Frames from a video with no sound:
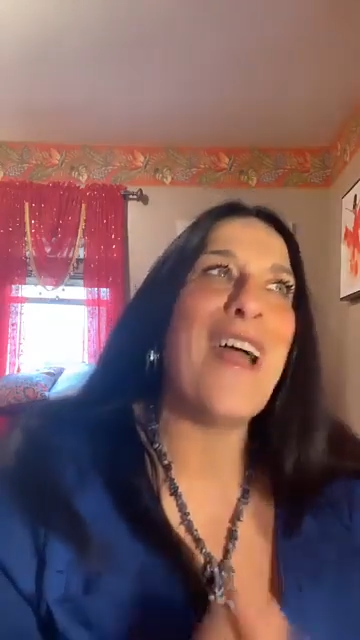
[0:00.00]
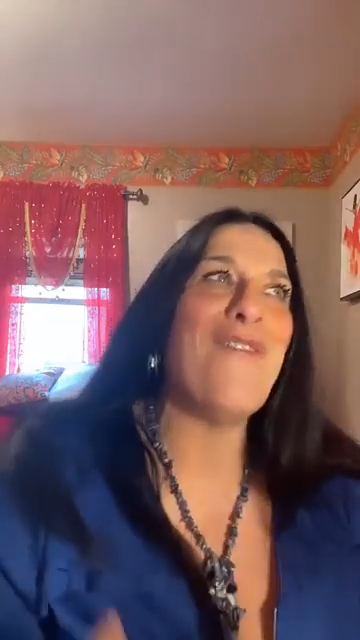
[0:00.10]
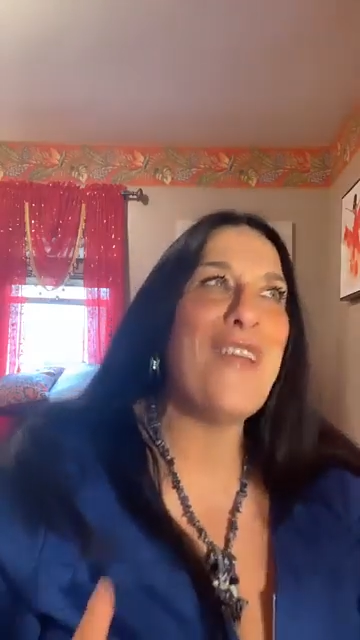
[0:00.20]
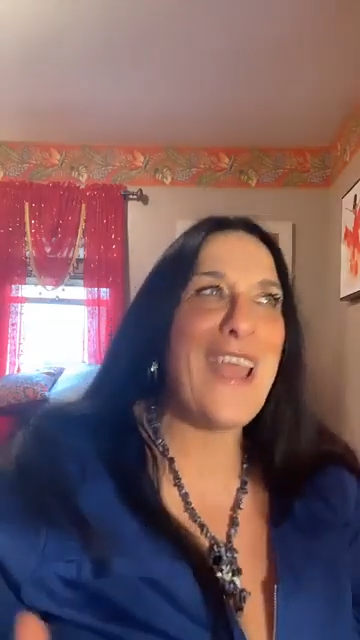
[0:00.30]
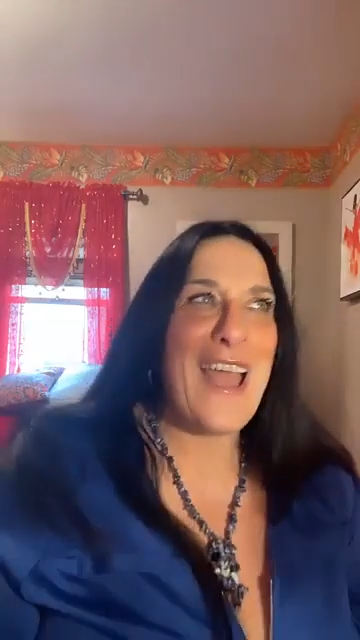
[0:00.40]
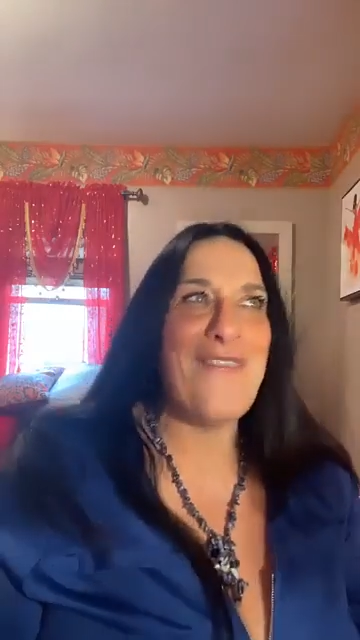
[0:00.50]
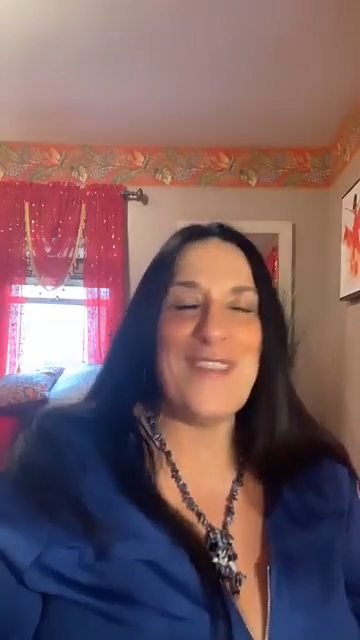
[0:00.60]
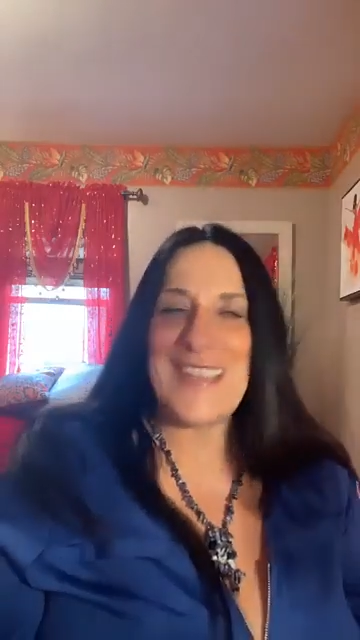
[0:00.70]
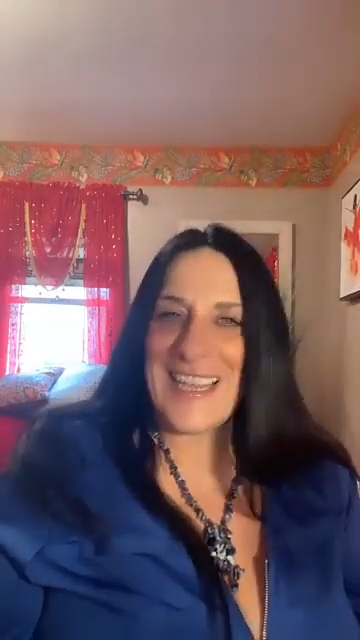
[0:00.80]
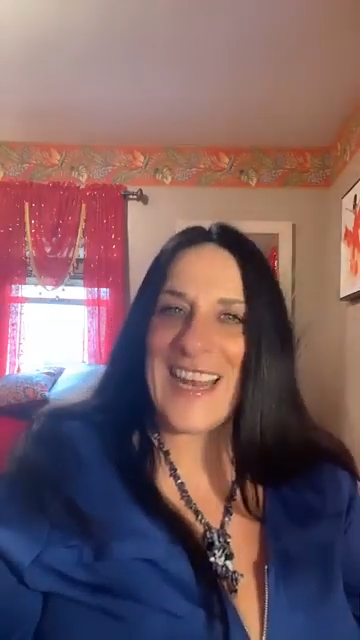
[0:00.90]
that we
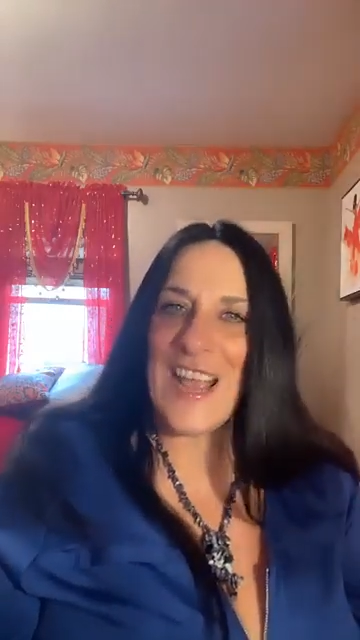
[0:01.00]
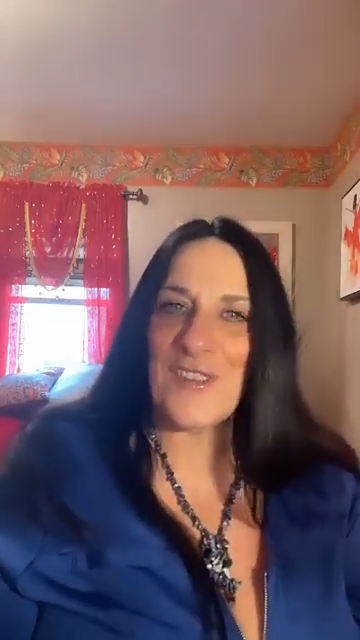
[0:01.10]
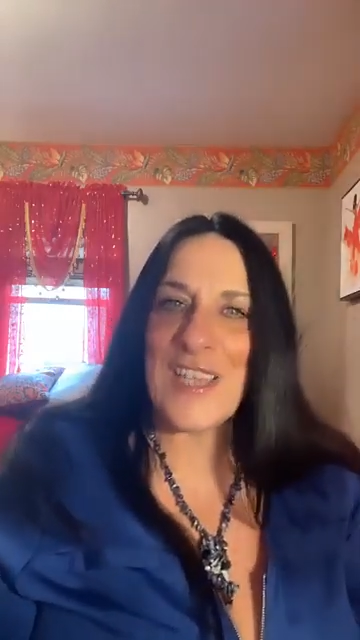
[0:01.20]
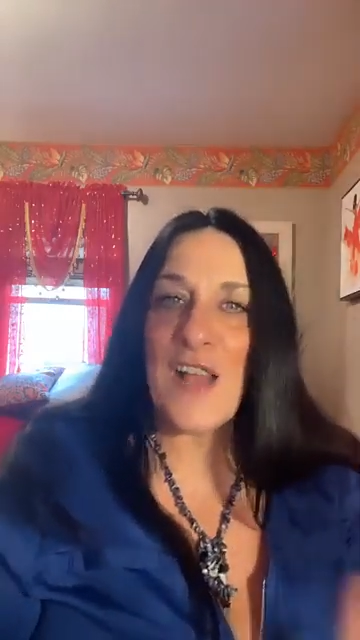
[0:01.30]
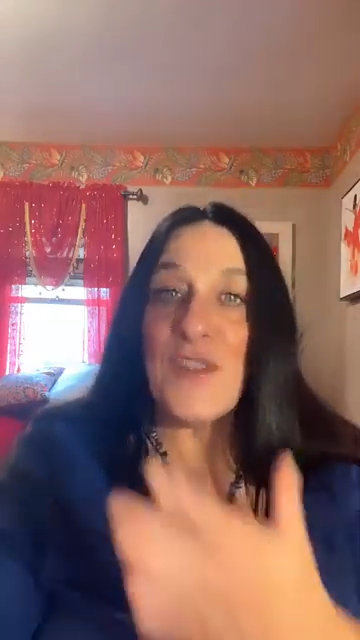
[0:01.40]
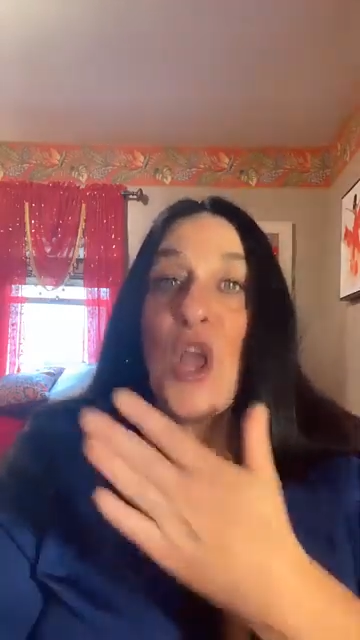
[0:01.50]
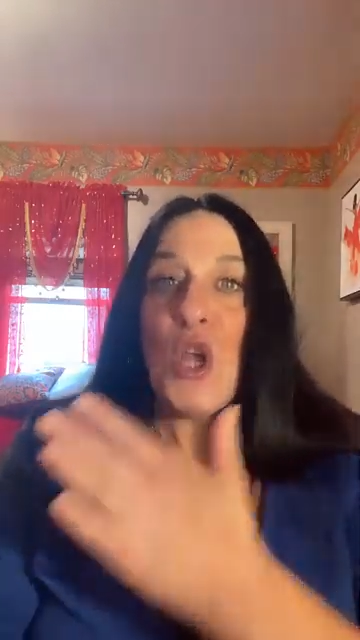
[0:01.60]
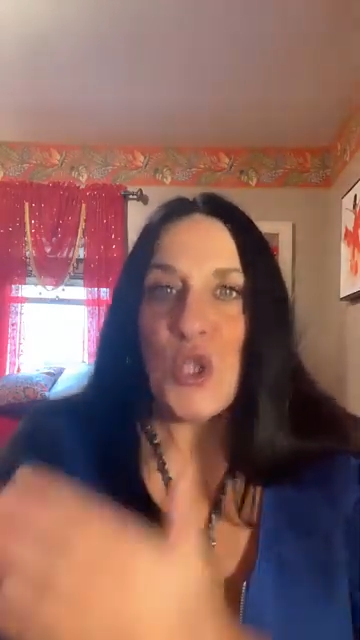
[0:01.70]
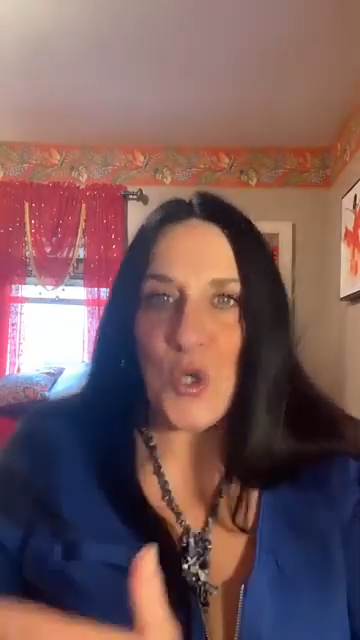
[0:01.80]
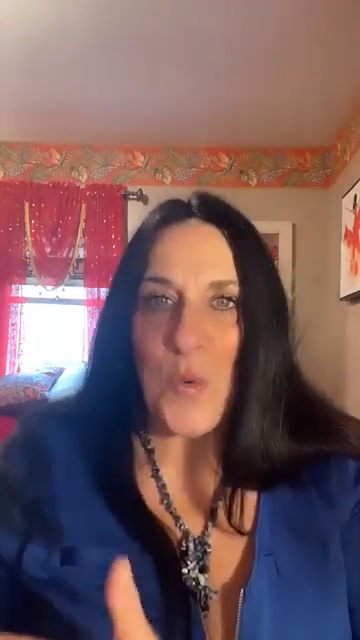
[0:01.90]
have within ourselves
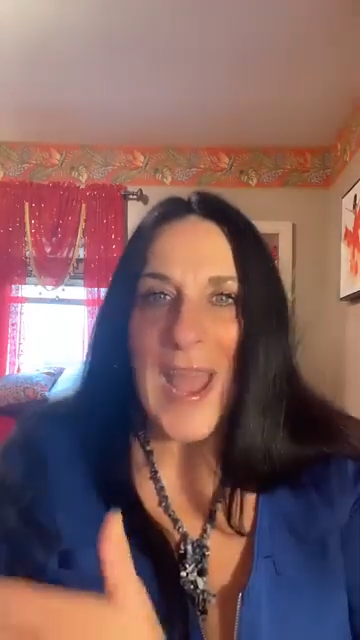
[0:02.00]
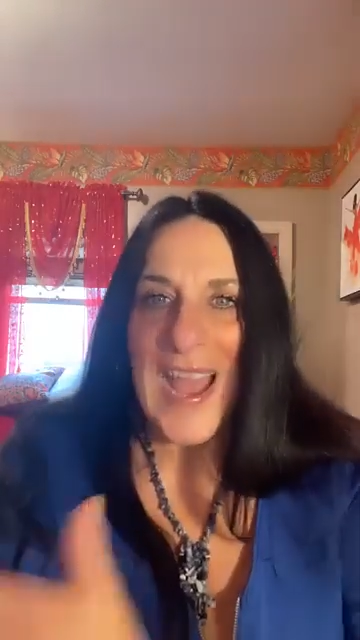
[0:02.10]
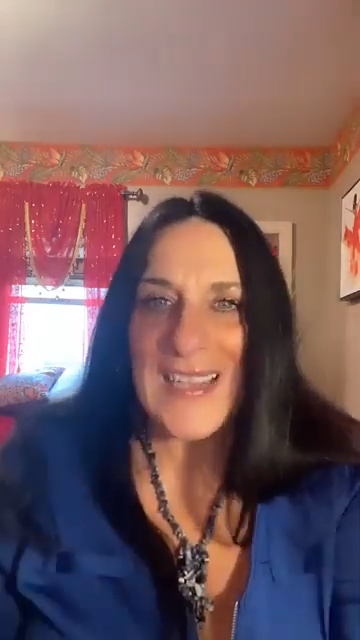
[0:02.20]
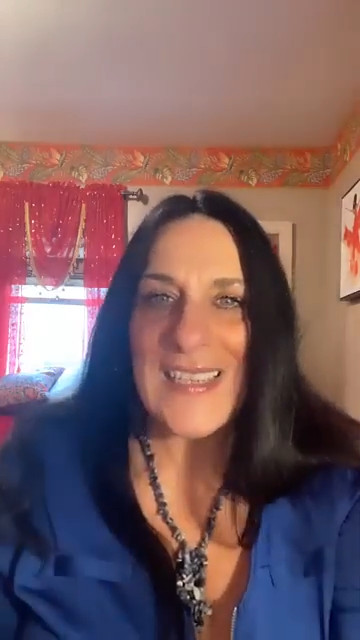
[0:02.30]
to